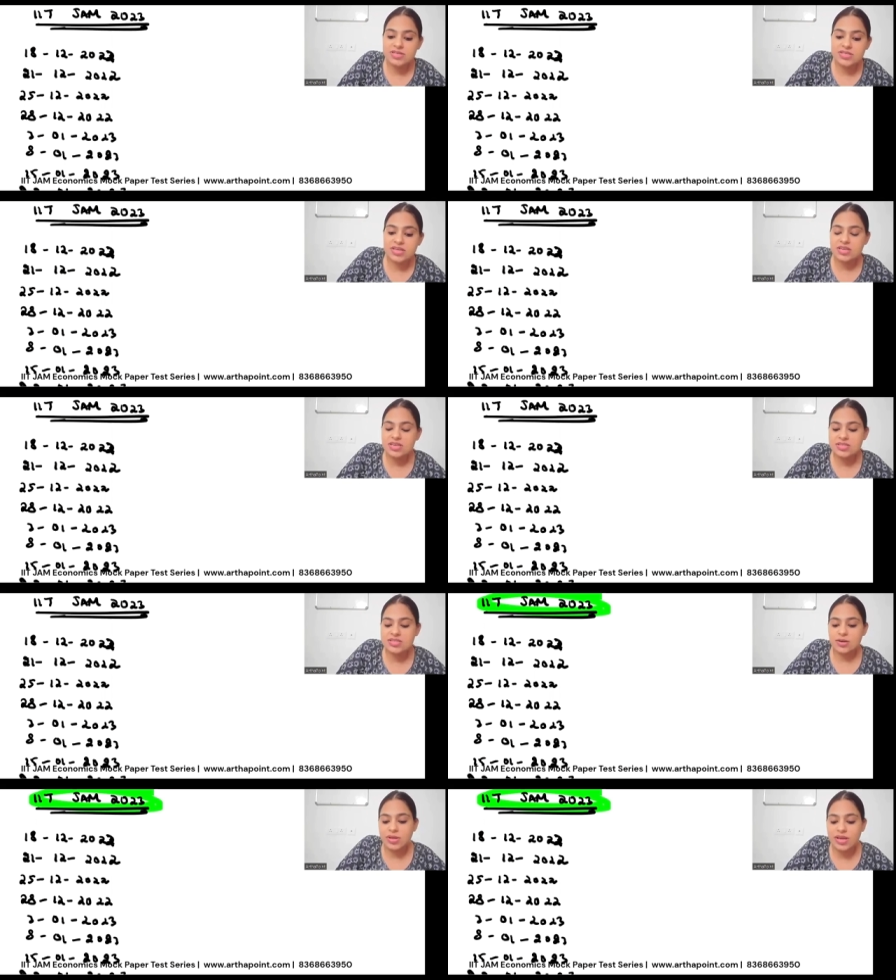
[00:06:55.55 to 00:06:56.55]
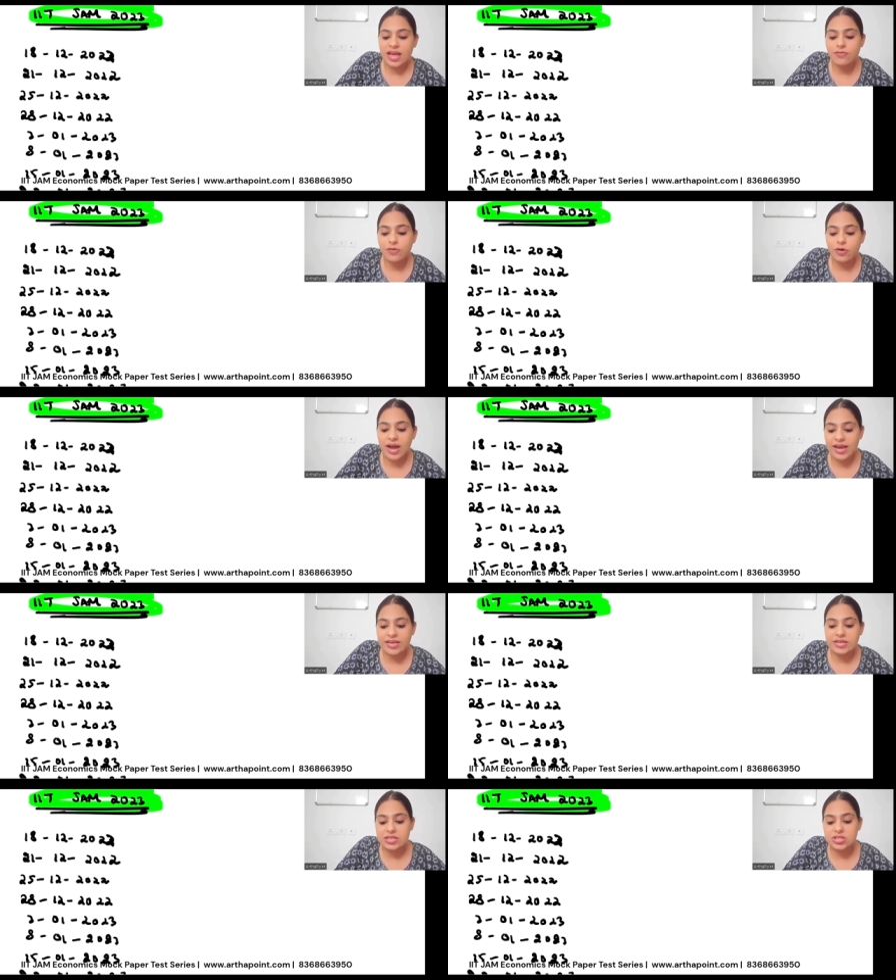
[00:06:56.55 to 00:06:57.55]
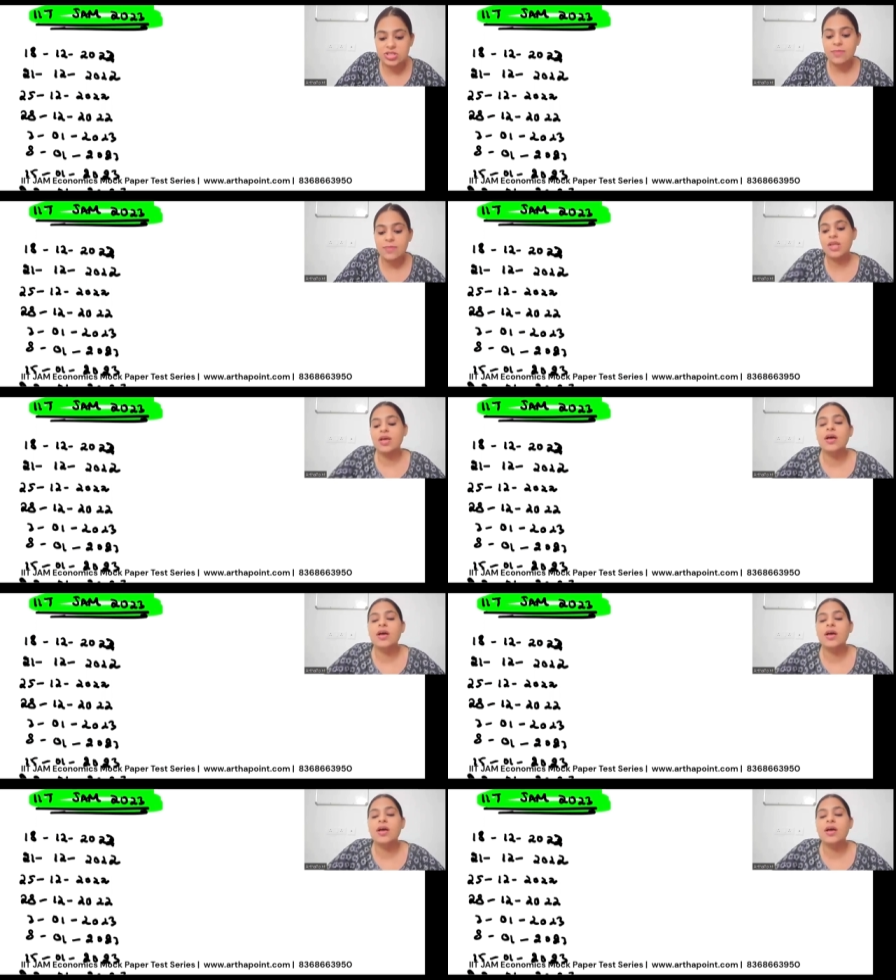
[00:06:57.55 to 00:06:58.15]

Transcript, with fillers: series that we have for IIT jam